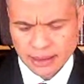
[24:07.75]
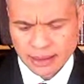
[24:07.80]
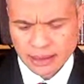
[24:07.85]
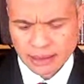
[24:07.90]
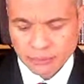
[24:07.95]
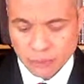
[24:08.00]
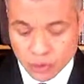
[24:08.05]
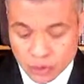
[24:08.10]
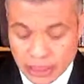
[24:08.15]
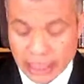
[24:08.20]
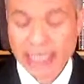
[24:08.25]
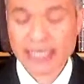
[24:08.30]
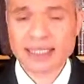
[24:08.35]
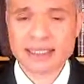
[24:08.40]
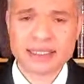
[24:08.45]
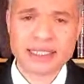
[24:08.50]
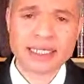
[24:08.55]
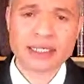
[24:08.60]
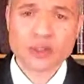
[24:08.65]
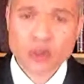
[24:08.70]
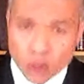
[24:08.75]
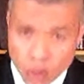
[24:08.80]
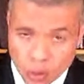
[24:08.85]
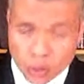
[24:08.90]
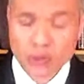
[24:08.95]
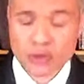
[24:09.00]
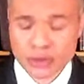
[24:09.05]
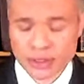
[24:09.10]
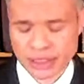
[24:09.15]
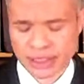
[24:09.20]
the mortality and
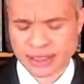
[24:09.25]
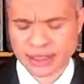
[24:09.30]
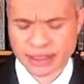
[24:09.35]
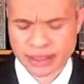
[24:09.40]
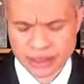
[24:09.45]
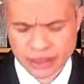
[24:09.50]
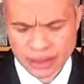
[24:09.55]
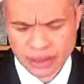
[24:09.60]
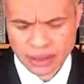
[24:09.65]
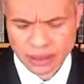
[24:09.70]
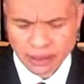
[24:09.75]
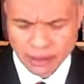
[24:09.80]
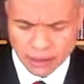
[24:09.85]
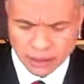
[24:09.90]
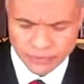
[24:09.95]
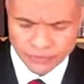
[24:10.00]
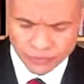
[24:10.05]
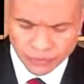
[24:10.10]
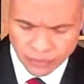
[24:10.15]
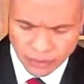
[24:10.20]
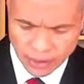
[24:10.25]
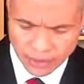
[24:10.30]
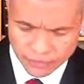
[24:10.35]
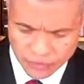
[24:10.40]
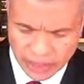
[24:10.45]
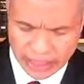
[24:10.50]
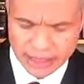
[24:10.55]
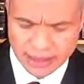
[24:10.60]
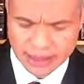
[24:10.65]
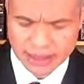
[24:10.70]
causes of
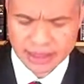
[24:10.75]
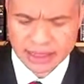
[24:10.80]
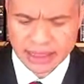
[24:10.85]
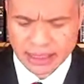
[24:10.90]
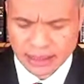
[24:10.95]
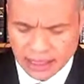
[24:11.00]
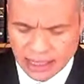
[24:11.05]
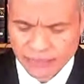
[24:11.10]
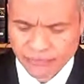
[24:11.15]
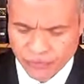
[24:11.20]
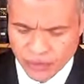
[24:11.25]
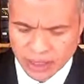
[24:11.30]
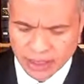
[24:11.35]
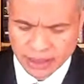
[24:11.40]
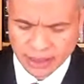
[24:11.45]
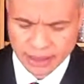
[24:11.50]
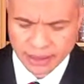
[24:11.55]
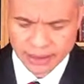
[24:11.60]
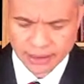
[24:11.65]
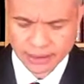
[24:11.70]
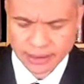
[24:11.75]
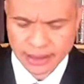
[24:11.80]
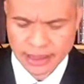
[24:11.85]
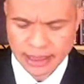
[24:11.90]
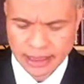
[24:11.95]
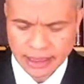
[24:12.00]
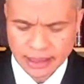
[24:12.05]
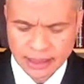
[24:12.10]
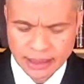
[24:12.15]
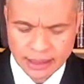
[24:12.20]
death in South Africa,
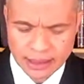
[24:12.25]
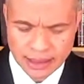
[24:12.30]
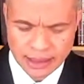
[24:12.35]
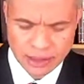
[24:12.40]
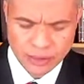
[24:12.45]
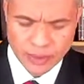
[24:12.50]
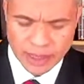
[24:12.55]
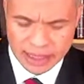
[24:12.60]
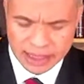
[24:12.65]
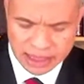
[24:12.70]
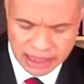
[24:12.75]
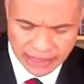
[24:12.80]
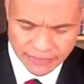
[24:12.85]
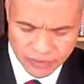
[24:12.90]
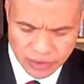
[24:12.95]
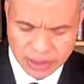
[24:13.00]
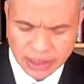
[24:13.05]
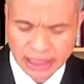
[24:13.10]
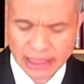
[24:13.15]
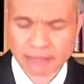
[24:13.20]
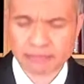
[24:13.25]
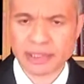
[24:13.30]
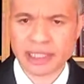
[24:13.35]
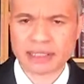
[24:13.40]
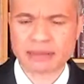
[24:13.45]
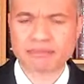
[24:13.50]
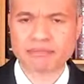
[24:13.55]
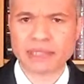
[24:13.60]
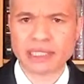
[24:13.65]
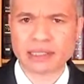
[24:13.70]
2017.
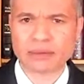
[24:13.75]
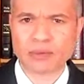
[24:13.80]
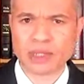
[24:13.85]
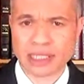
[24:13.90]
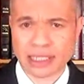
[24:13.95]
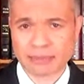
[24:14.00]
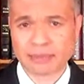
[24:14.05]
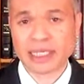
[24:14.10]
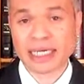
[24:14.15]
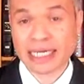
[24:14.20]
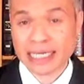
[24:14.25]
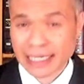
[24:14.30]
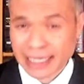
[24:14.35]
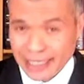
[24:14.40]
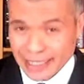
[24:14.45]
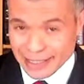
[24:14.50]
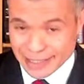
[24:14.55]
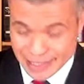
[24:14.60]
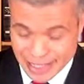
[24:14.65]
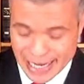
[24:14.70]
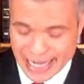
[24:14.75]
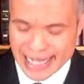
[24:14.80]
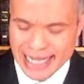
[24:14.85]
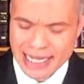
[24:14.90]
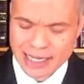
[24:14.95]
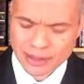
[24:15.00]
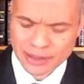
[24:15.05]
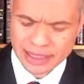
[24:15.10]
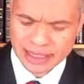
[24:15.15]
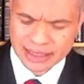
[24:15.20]
But what I'm going to highlight
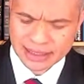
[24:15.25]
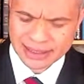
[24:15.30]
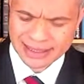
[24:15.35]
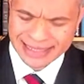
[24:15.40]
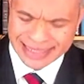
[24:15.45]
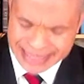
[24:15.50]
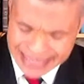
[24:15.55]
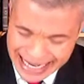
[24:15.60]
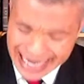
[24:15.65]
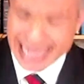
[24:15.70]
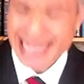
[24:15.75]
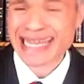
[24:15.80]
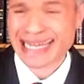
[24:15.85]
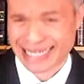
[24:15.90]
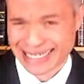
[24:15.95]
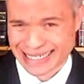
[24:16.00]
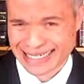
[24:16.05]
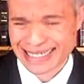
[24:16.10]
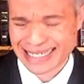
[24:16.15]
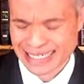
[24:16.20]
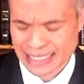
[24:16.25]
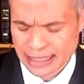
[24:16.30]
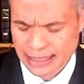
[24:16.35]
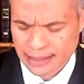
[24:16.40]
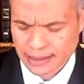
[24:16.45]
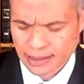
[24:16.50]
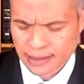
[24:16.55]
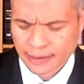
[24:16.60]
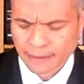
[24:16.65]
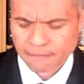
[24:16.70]
now is the 10
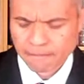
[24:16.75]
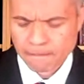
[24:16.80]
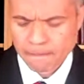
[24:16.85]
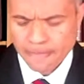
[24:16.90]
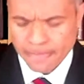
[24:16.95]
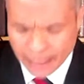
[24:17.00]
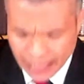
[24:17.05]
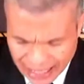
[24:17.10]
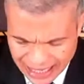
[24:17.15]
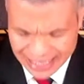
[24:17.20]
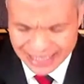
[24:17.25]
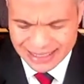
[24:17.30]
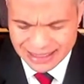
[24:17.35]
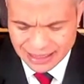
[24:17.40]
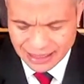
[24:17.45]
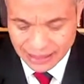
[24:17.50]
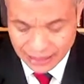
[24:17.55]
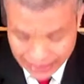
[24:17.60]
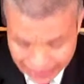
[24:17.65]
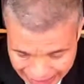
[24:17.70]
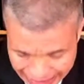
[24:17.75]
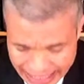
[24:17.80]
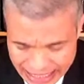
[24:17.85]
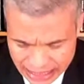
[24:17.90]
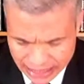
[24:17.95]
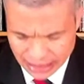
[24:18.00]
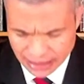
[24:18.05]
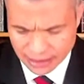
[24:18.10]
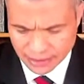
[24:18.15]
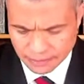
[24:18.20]

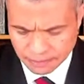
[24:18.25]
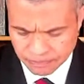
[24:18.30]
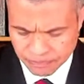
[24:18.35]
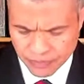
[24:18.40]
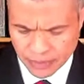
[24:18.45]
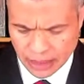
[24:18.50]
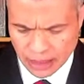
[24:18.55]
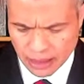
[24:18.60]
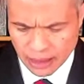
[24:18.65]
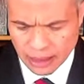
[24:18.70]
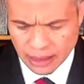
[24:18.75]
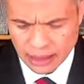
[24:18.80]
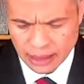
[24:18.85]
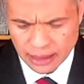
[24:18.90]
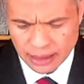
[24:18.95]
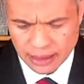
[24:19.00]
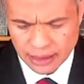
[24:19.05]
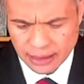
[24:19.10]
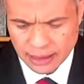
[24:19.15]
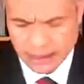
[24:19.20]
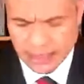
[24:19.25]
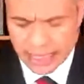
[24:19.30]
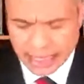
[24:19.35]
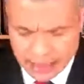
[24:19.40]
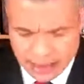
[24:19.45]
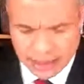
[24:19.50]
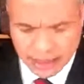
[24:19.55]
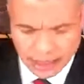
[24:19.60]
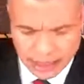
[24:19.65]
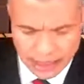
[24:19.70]
leading
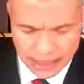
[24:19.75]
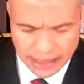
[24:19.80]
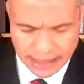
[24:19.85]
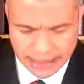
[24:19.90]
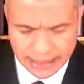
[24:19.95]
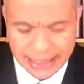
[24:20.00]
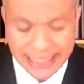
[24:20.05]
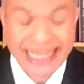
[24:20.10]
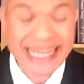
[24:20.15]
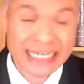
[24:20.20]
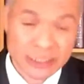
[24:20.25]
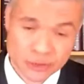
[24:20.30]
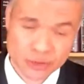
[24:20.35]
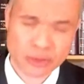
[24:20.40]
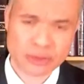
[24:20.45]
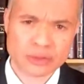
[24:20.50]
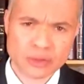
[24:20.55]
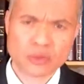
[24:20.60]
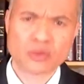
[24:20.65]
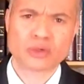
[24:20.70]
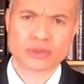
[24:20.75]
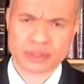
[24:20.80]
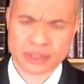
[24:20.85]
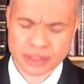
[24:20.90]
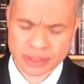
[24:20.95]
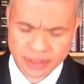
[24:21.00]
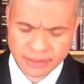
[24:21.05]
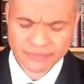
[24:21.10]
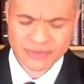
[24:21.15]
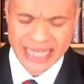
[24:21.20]
underlying natural
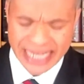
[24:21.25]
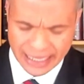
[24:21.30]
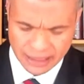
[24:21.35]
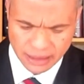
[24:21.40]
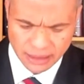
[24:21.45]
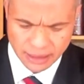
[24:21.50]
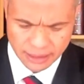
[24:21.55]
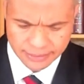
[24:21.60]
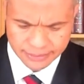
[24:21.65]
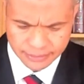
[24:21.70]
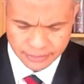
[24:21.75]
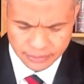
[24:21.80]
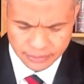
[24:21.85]
causes of death.